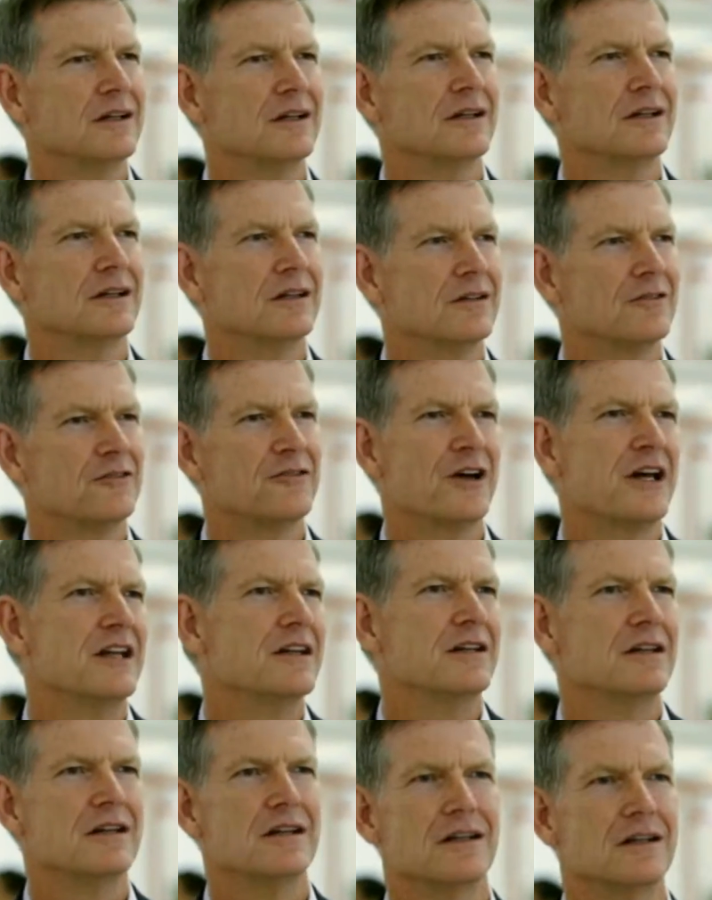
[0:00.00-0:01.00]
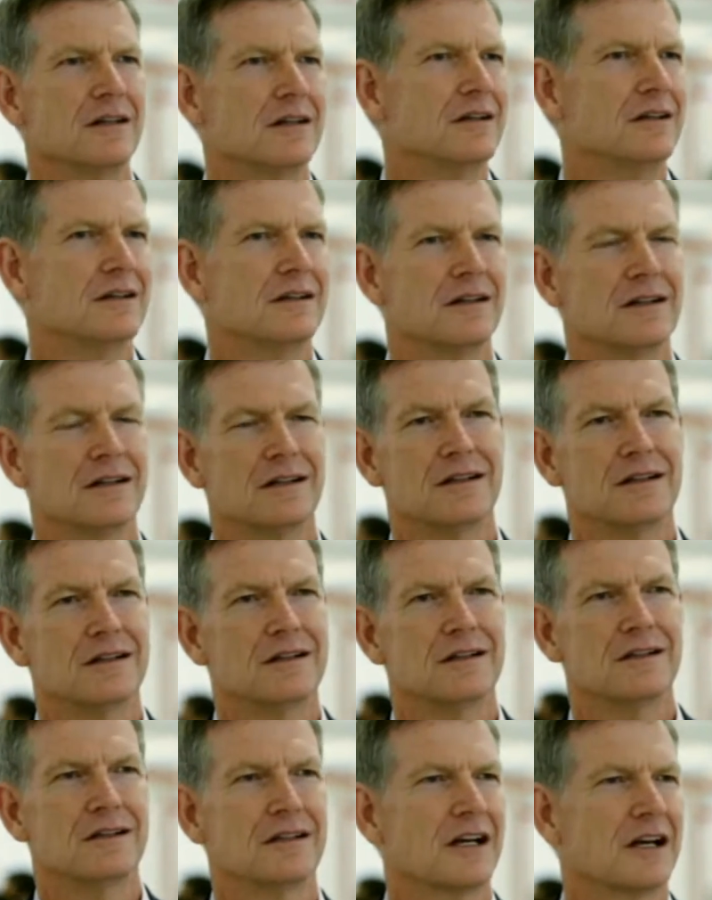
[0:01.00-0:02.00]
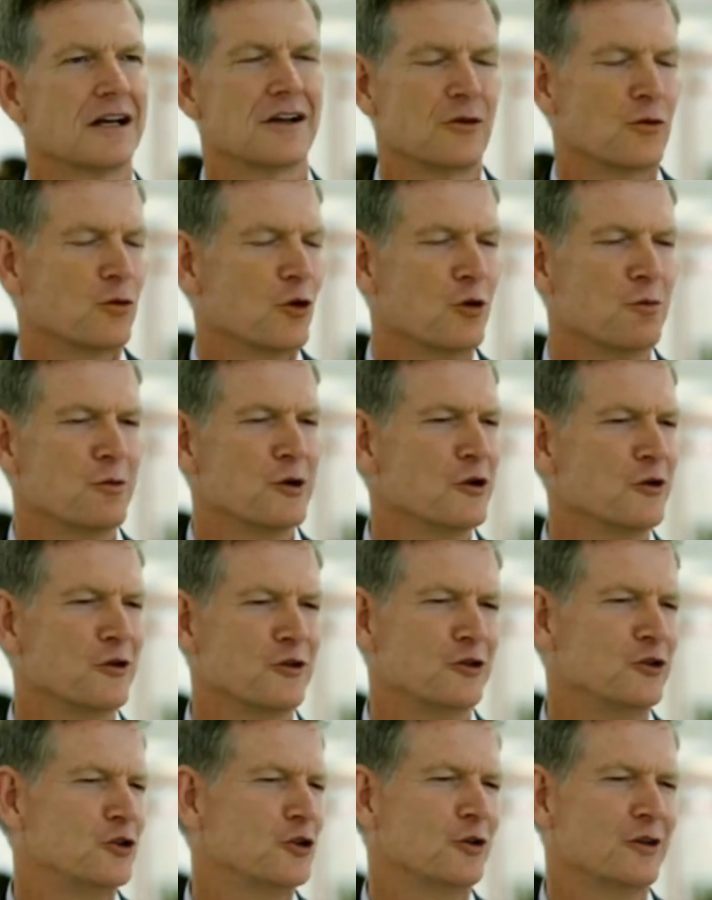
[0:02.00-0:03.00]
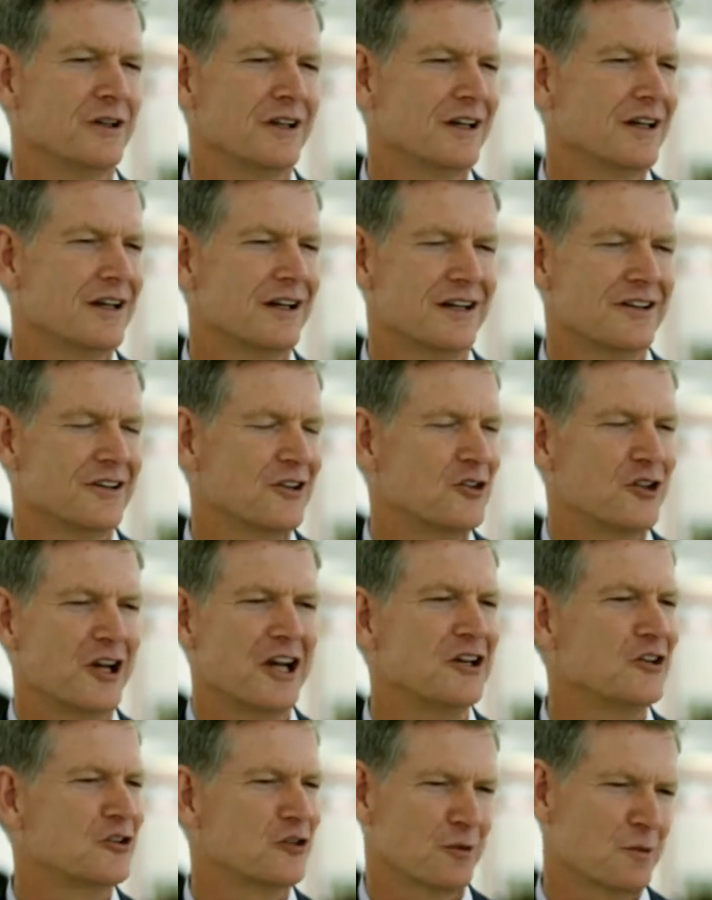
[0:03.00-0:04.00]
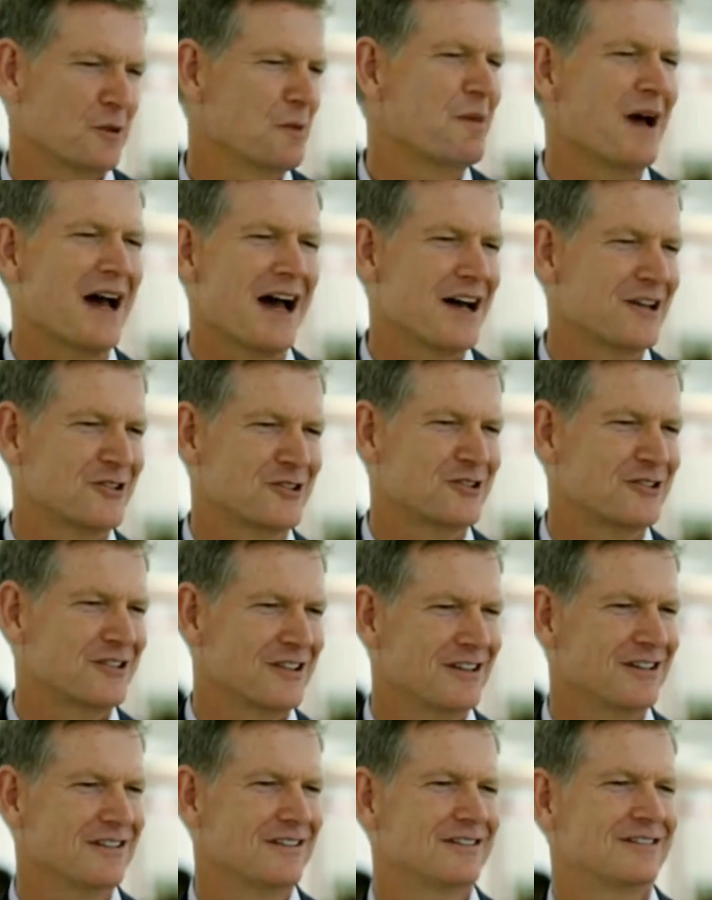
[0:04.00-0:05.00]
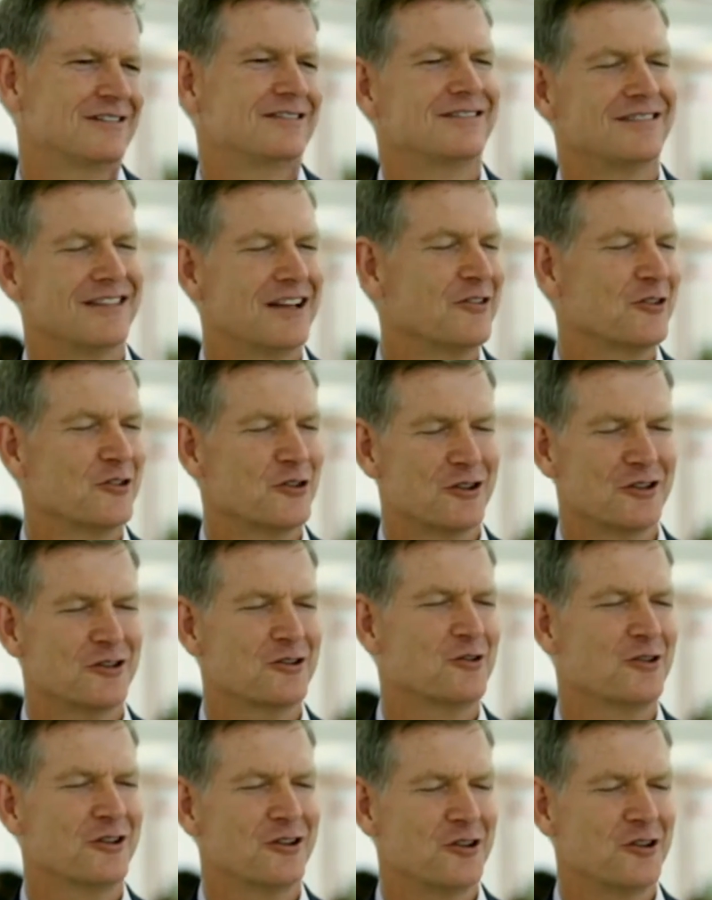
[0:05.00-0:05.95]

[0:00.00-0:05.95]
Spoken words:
and defending kind of the Romeo and Juliet and the change from the past. It's really